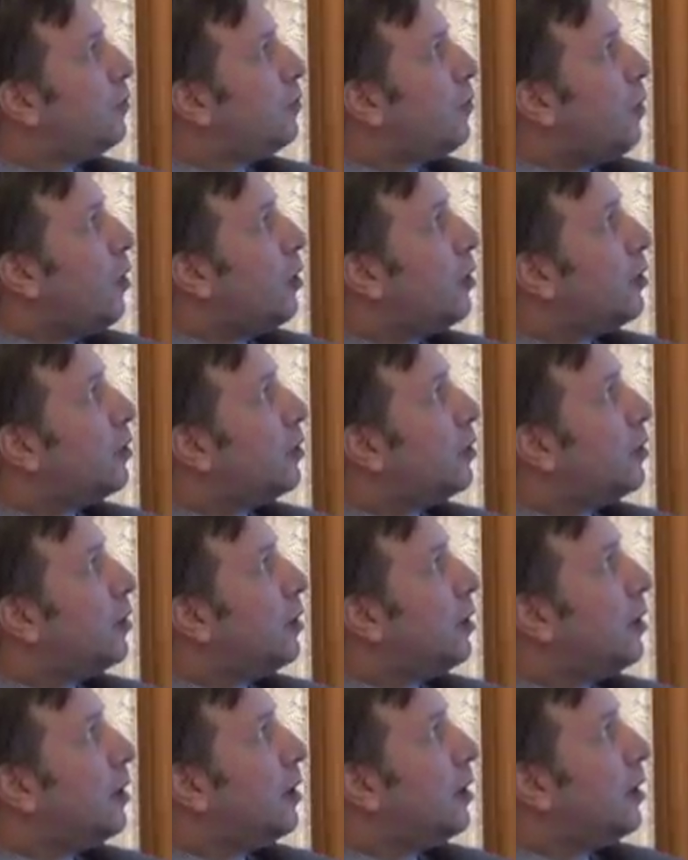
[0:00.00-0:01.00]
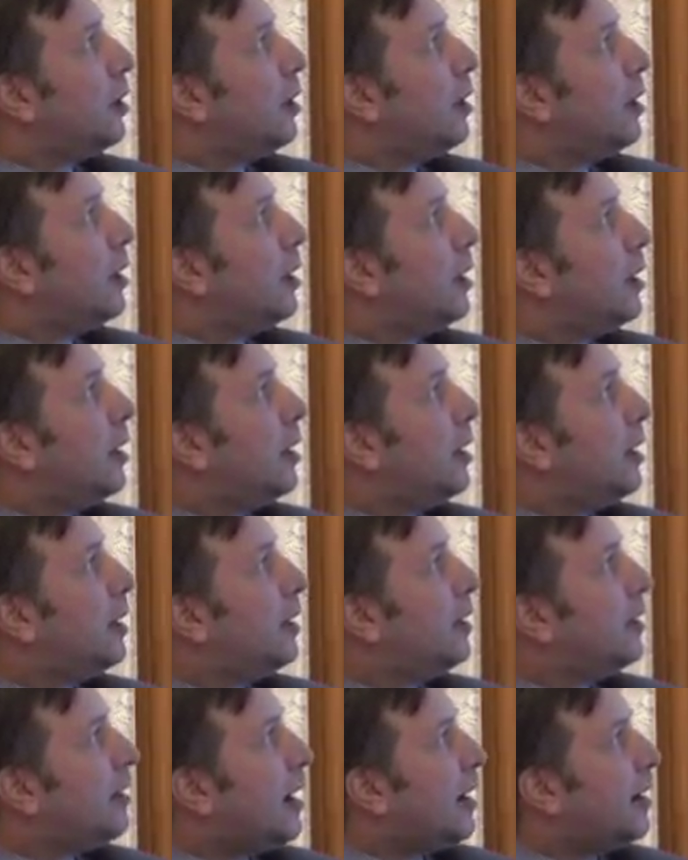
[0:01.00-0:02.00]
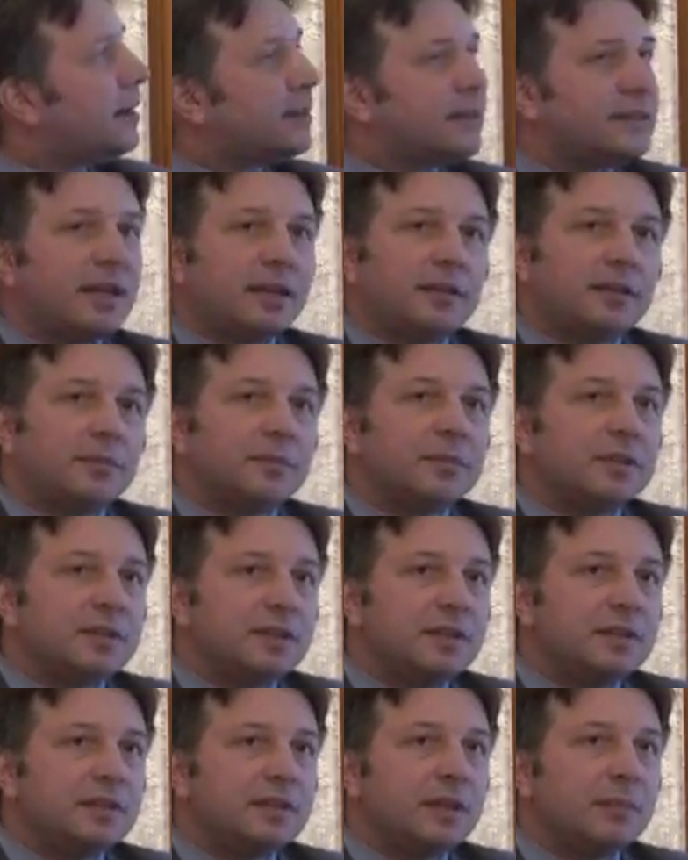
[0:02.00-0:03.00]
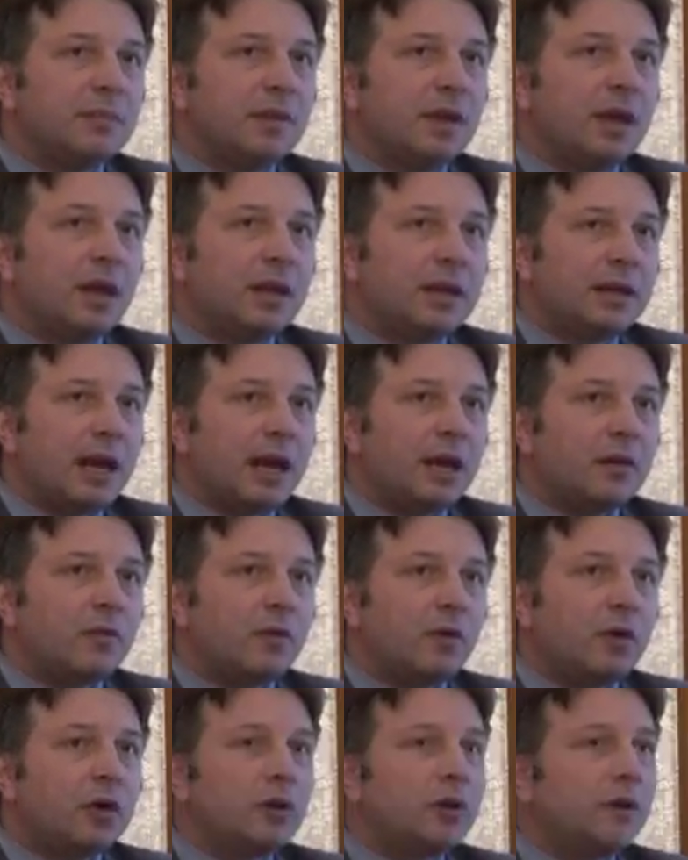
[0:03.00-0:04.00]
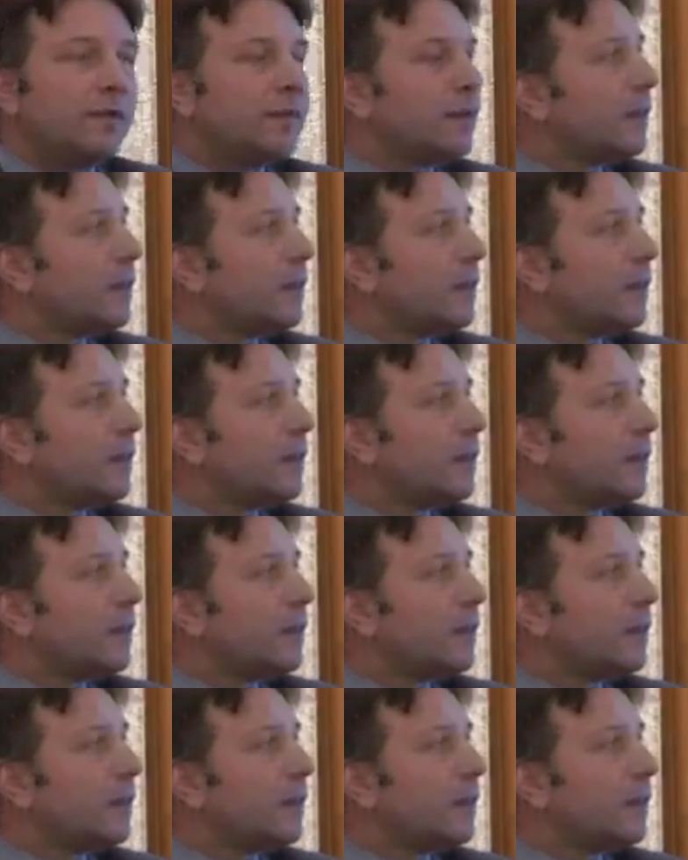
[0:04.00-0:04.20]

for the direct settlement system. Therefore,